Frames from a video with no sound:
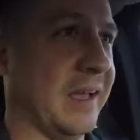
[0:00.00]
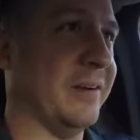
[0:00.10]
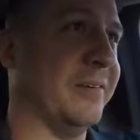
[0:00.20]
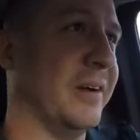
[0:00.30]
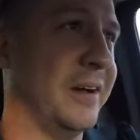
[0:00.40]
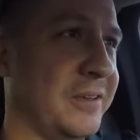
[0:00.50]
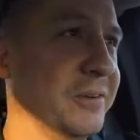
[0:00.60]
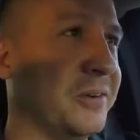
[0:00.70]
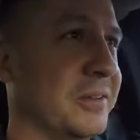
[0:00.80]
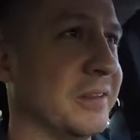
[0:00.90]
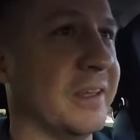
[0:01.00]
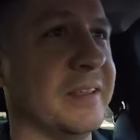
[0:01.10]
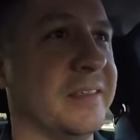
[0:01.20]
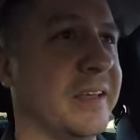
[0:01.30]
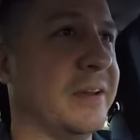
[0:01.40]
don't know how you couldn't
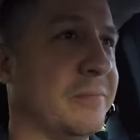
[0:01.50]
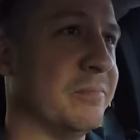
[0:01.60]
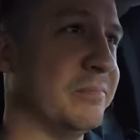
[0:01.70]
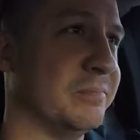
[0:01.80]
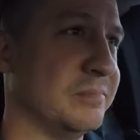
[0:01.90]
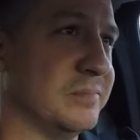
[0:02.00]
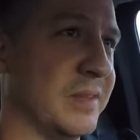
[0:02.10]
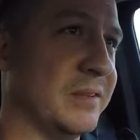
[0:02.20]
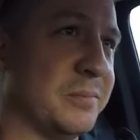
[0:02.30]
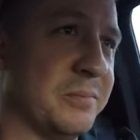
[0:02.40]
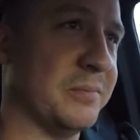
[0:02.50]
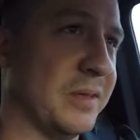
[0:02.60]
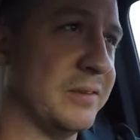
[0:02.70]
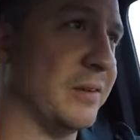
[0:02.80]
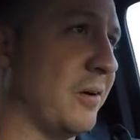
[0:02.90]
like that.
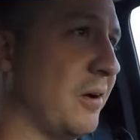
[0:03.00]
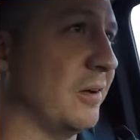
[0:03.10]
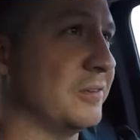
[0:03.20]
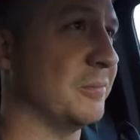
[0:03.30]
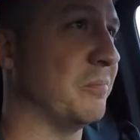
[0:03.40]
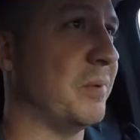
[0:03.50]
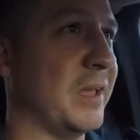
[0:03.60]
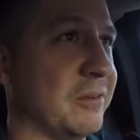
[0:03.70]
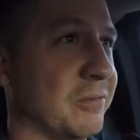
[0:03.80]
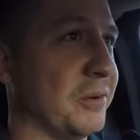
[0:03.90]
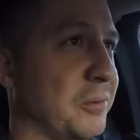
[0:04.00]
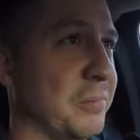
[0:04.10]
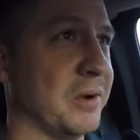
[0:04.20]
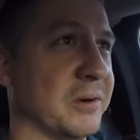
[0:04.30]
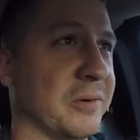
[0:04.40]
That's an awesome bang for your
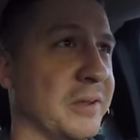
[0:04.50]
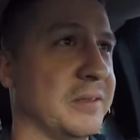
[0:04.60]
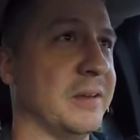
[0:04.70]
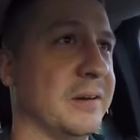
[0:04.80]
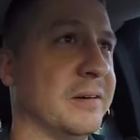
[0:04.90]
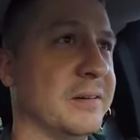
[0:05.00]
buck right there.